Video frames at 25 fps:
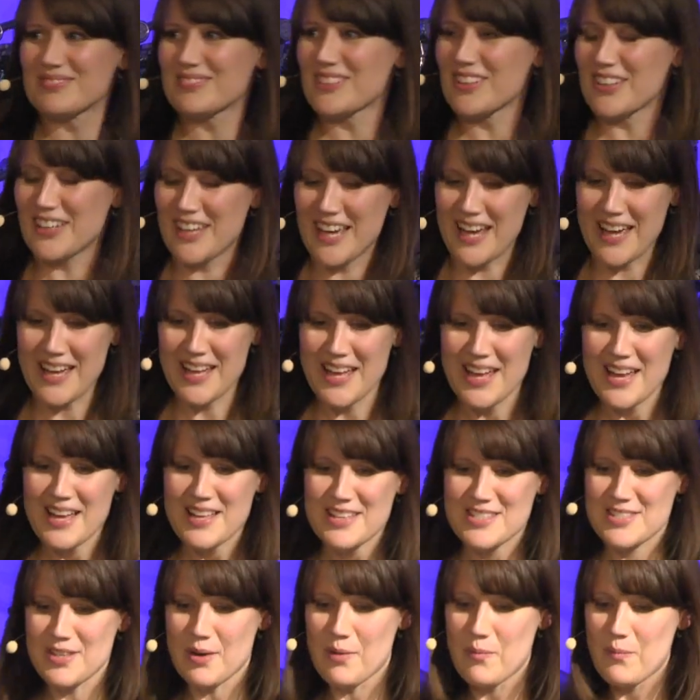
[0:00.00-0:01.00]
Okay?
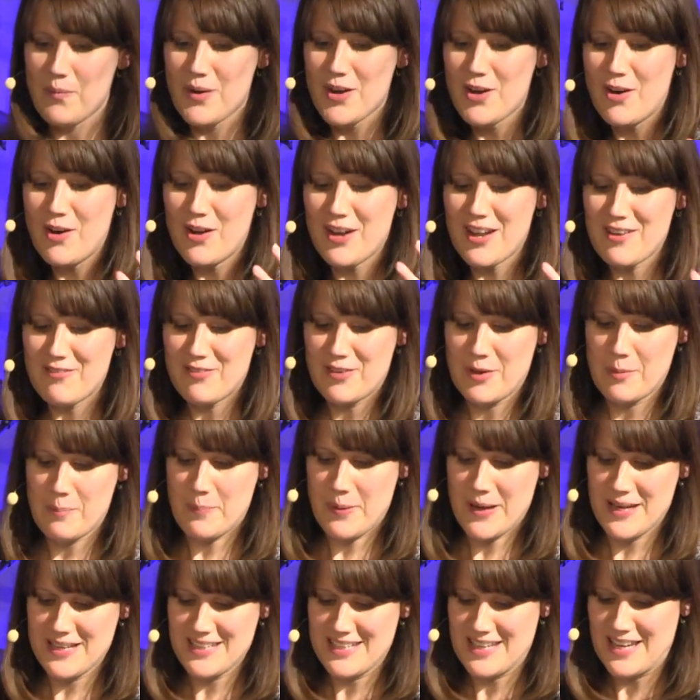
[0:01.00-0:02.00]
So we all have an
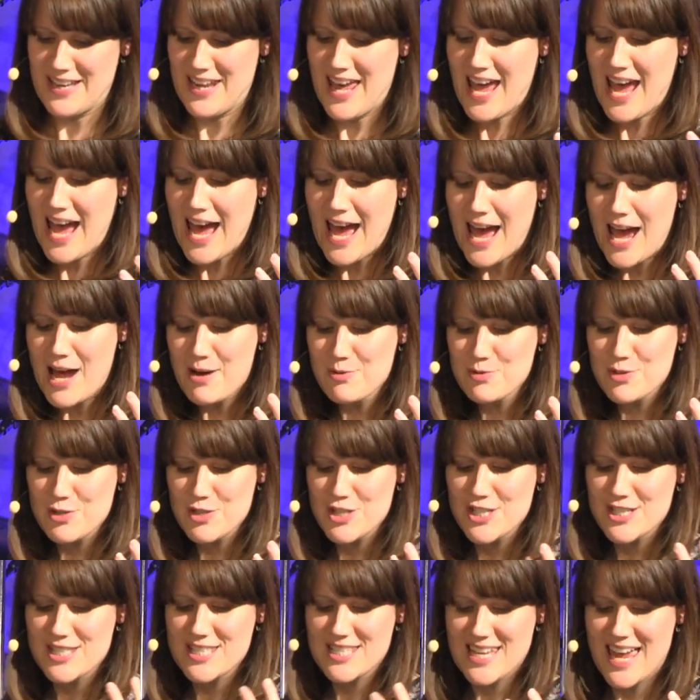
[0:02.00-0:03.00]
opinion. How do
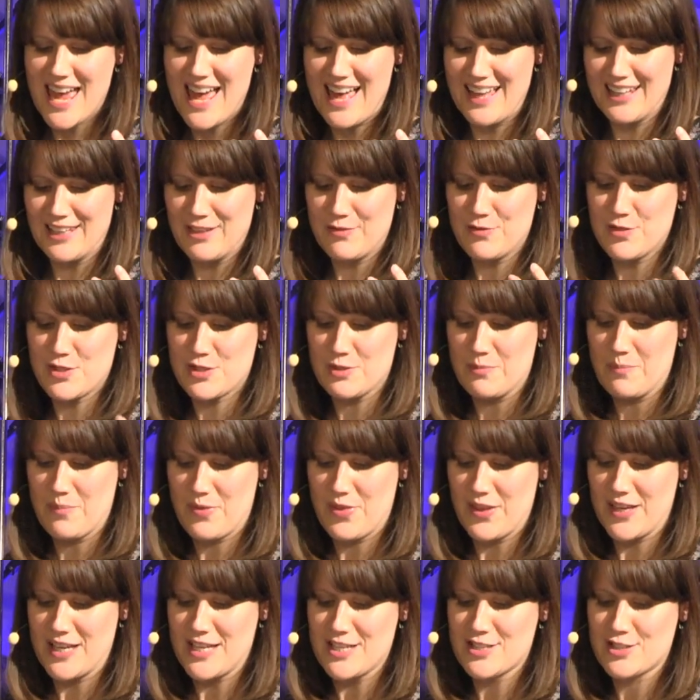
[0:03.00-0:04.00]
you tell if
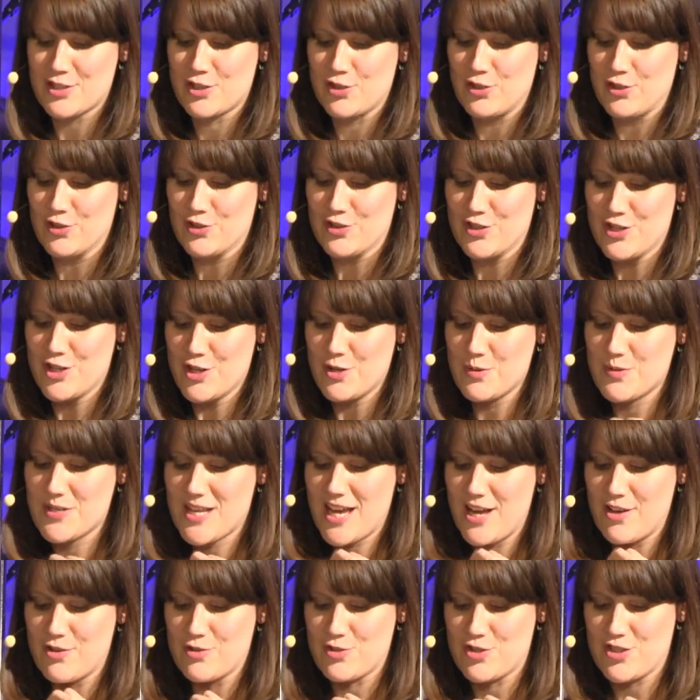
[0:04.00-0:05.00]
something is good and who
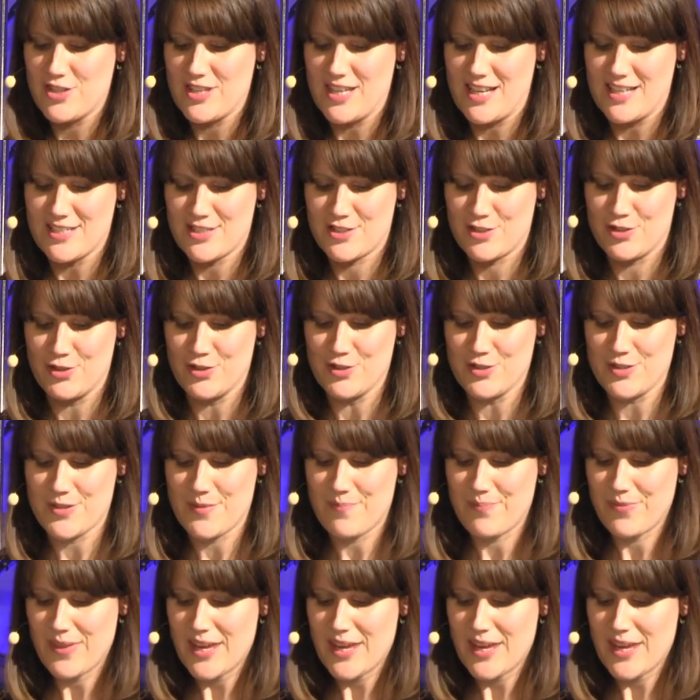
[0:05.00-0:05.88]
tells you that's good?